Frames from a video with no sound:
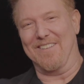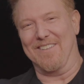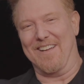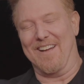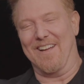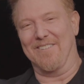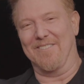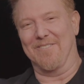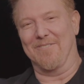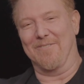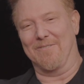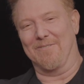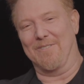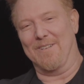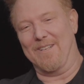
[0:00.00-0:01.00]
that
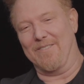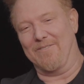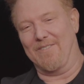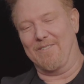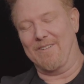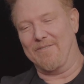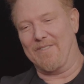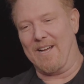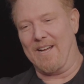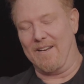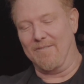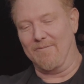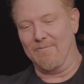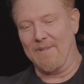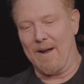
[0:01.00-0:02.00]
we've
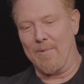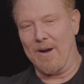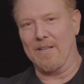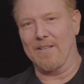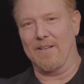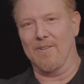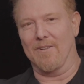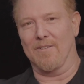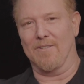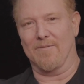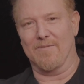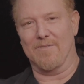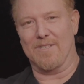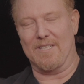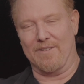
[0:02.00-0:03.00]
had Rabbi Leder,
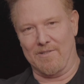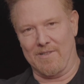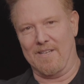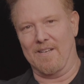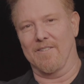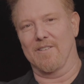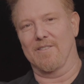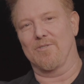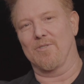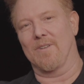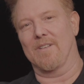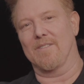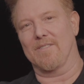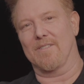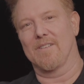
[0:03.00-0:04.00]
Stephen Leder,
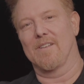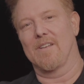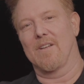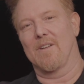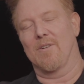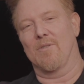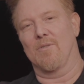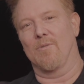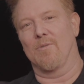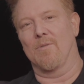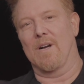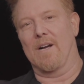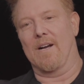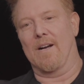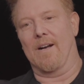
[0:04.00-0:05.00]
join us, who
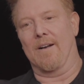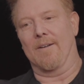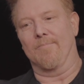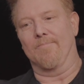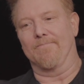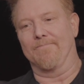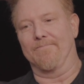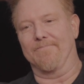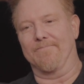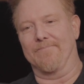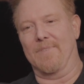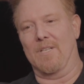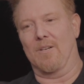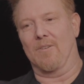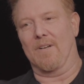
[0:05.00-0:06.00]

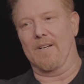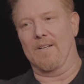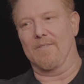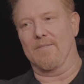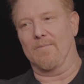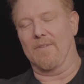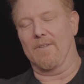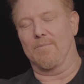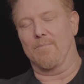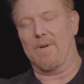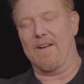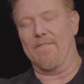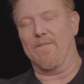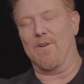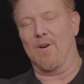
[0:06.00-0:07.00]
you know, is
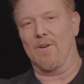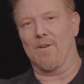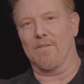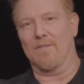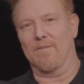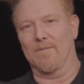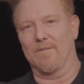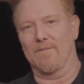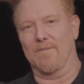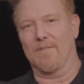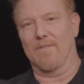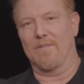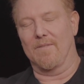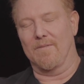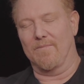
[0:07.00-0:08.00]
by far,
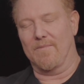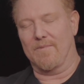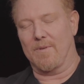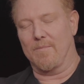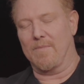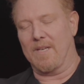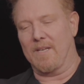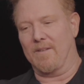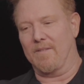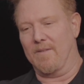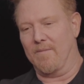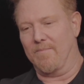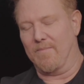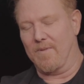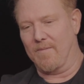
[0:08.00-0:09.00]
to me,
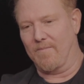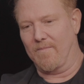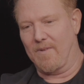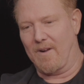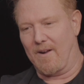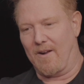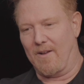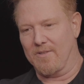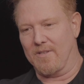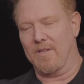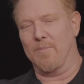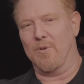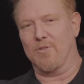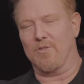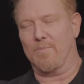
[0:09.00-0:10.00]
I'll say the
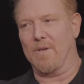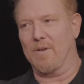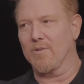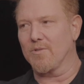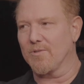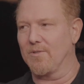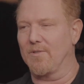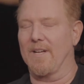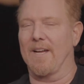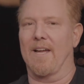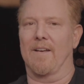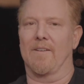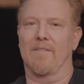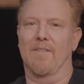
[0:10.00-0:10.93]
most spiritual and